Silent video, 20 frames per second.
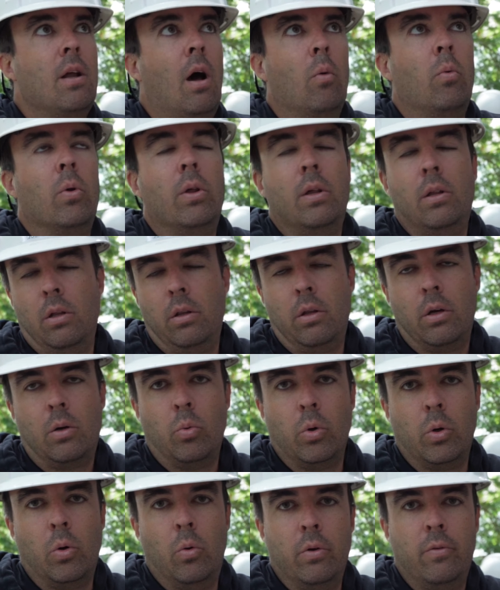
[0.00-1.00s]
not really the look
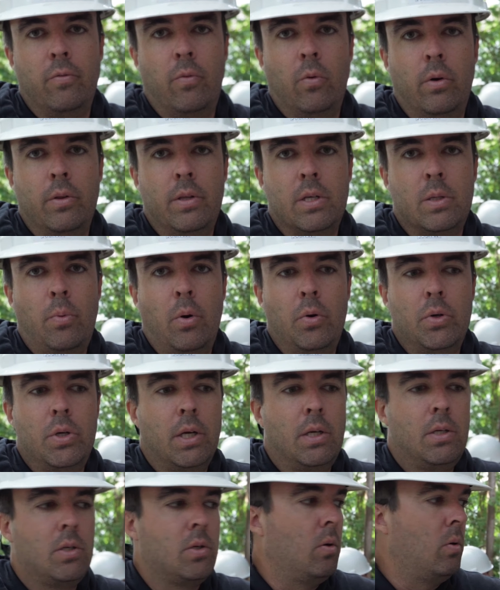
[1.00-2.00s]
we're going for on this
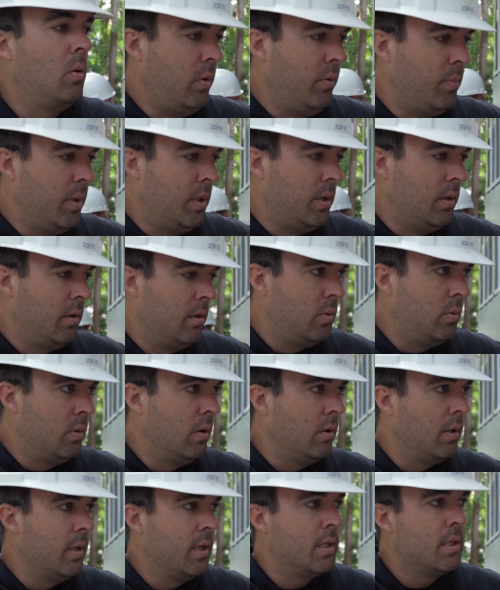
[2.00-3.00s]
project. So we've been doing
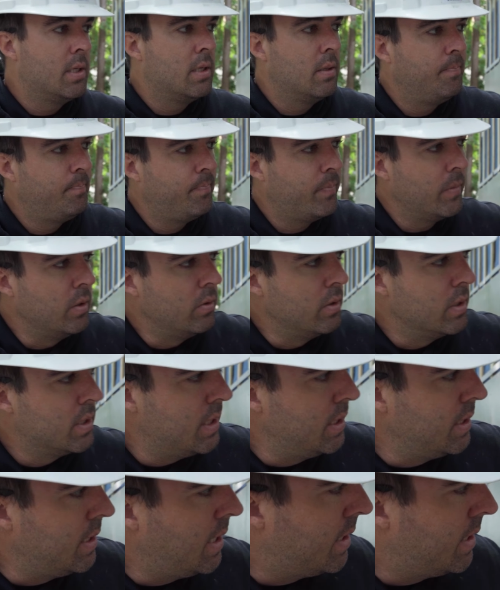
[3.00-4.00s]
all this. You can see the